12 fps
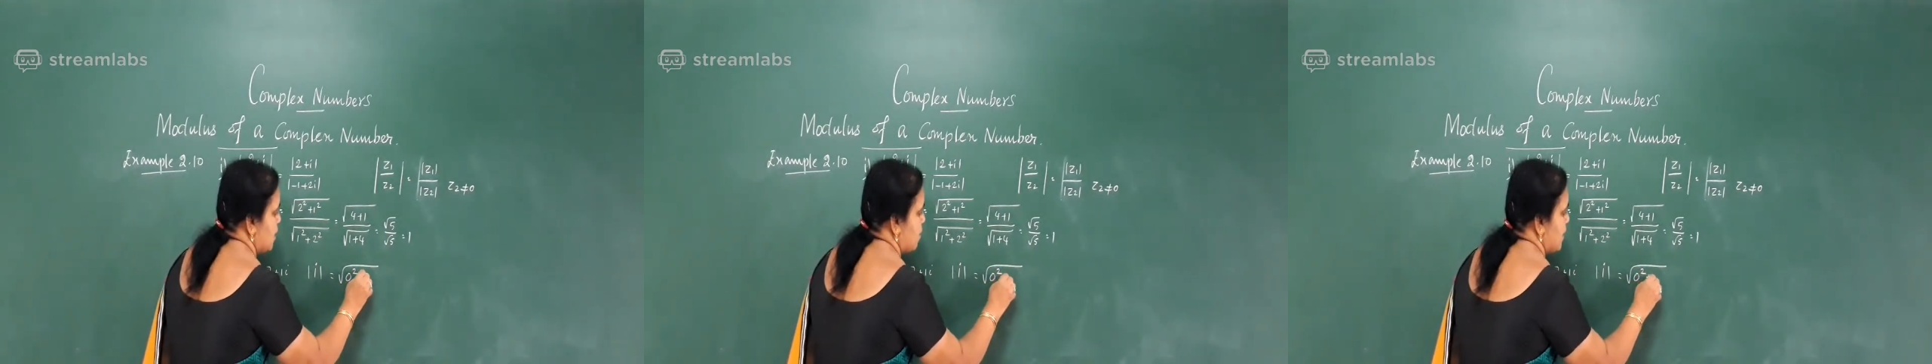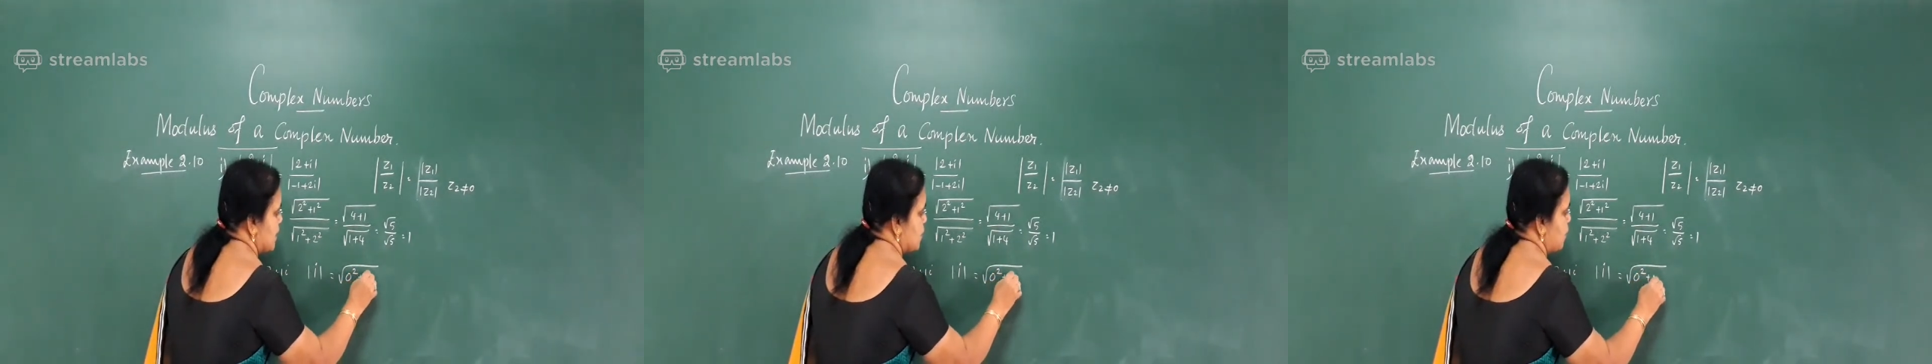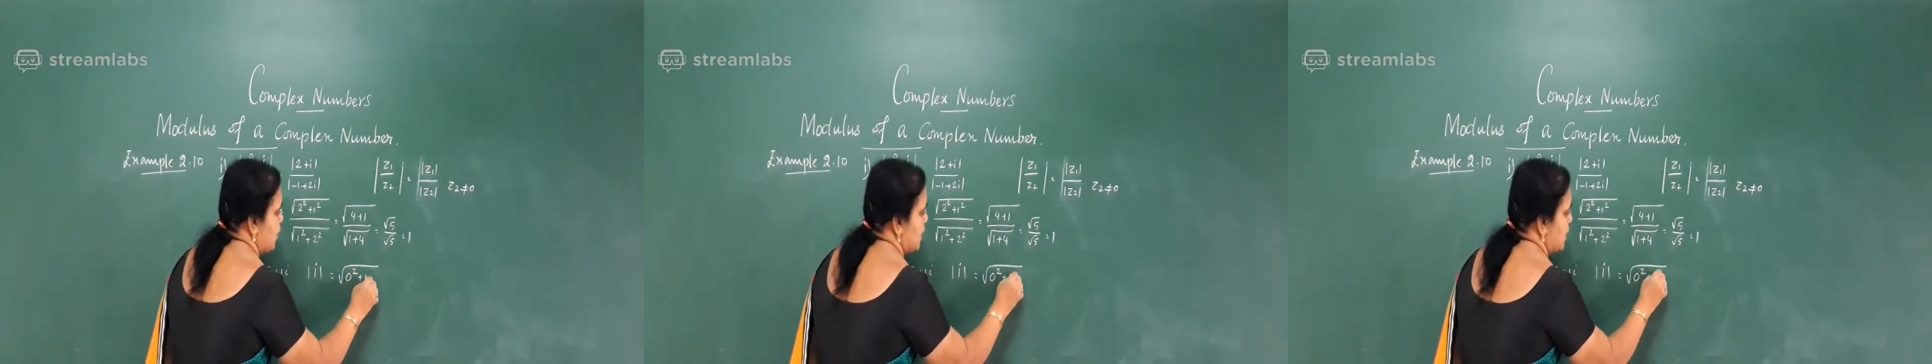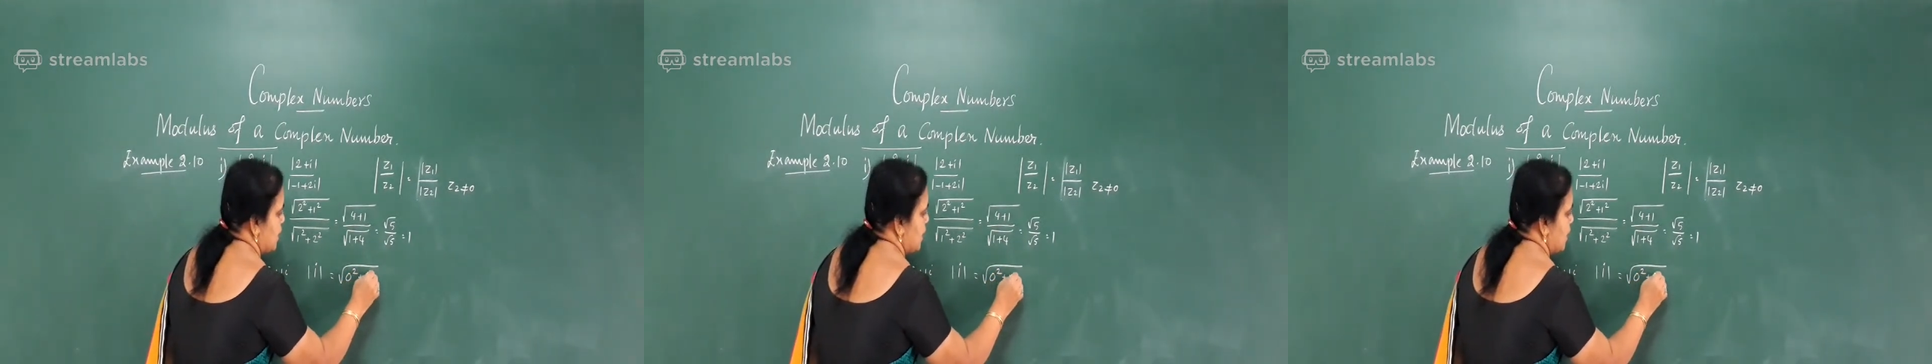plus
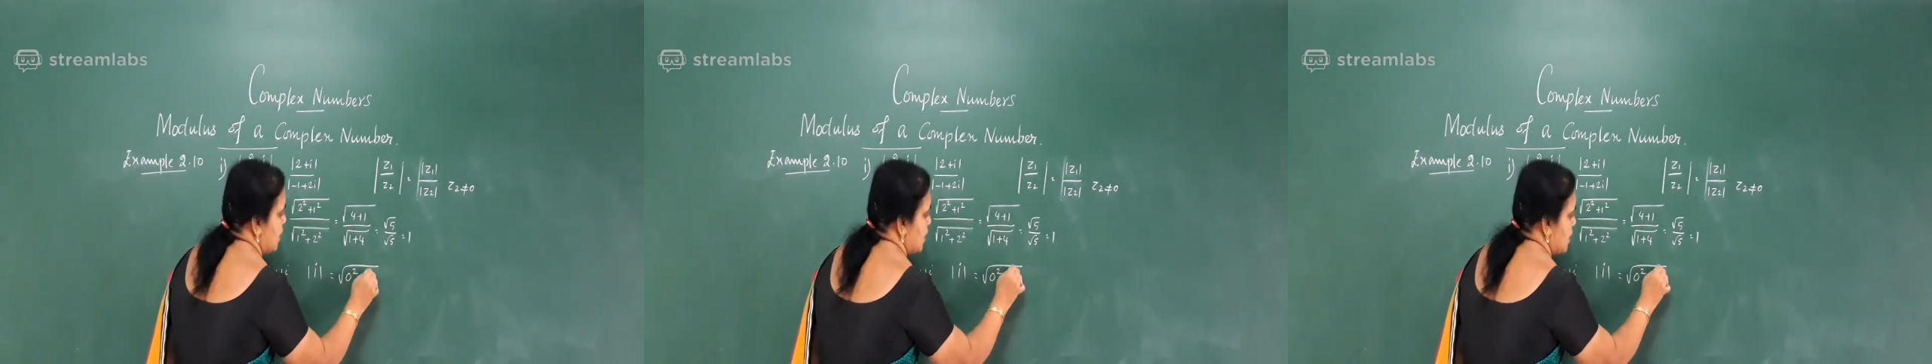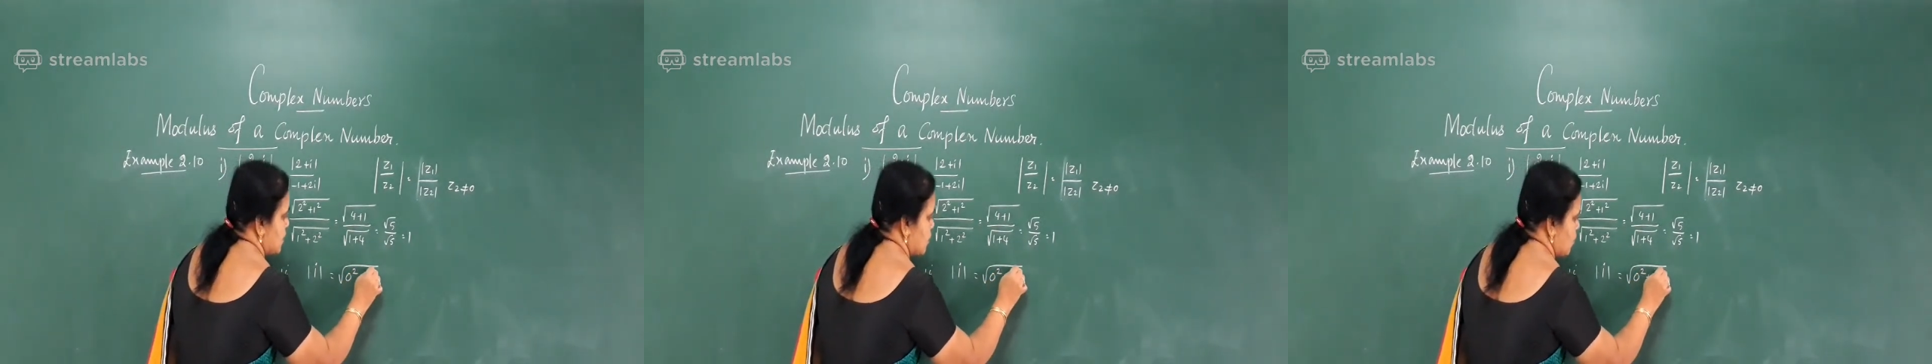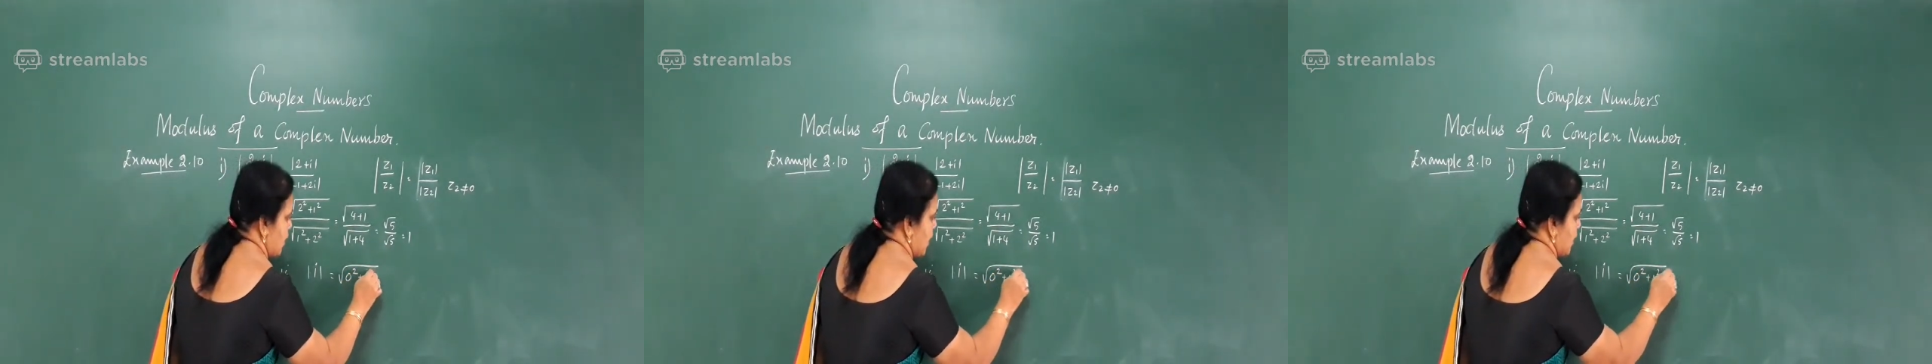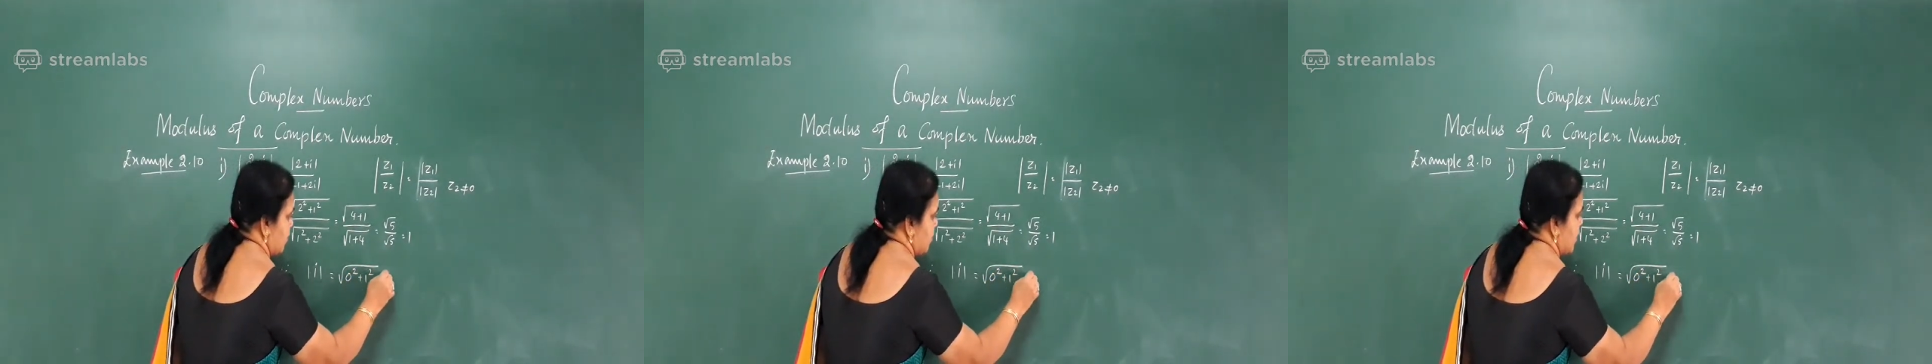1
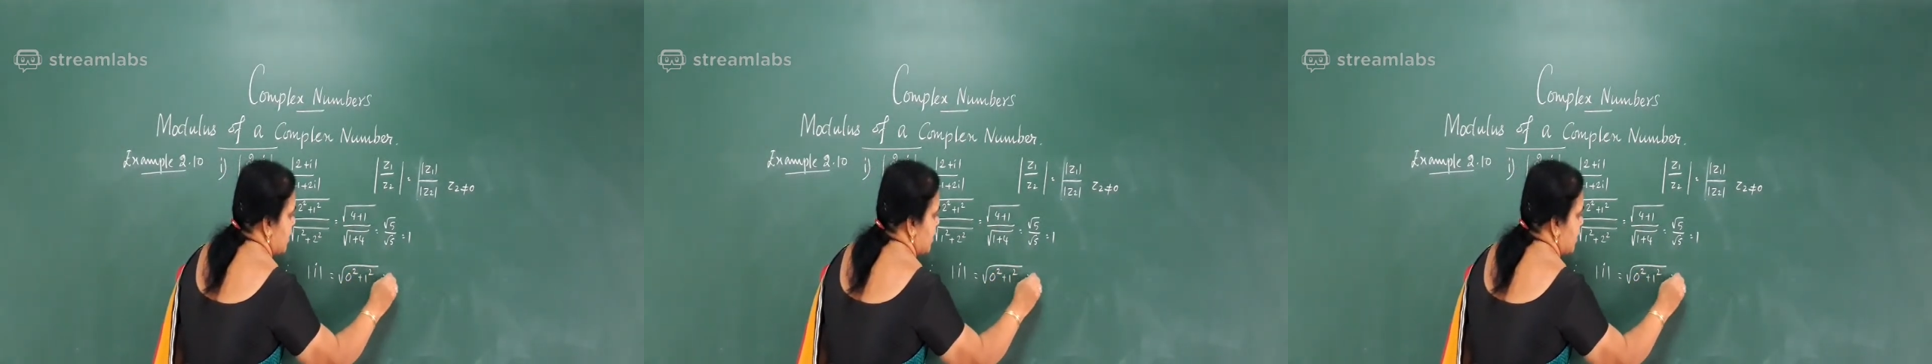square,